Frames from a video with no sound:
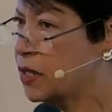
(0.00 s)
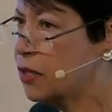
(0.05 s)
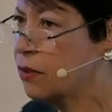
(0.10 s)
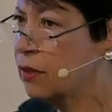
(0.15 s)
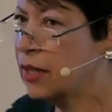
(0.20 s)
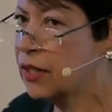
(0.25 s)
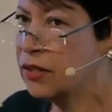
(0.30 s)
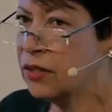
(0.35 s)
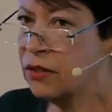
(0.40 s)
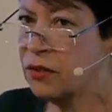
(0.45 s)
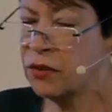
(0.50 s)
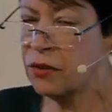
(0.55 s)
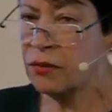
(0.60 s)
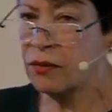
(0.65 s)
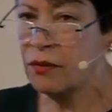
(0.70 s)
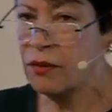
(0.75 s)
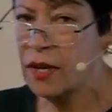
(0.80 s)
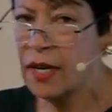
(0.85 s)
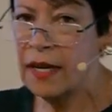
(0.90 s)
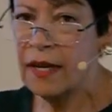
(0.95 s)
to listen
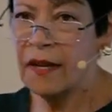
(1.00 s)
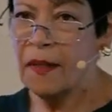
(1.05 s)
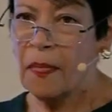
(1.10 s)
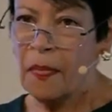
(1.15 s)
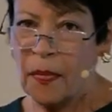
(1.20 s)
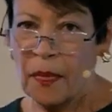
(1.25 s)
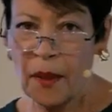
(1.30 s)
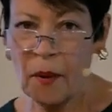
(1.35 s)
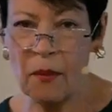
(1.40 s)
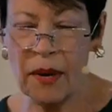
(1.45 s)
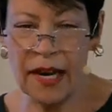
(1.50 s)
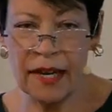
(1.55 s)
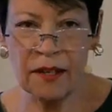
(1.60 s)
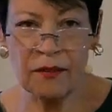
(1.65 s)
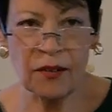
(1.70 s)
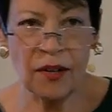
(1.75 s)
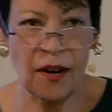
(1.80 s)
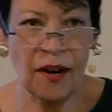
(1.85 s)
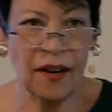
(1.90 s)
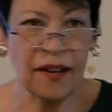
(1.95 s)
to the man
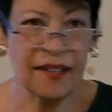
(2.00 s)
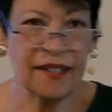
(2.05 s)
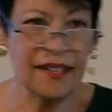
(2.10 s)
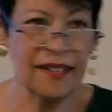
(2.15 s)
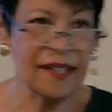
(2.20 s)
of God.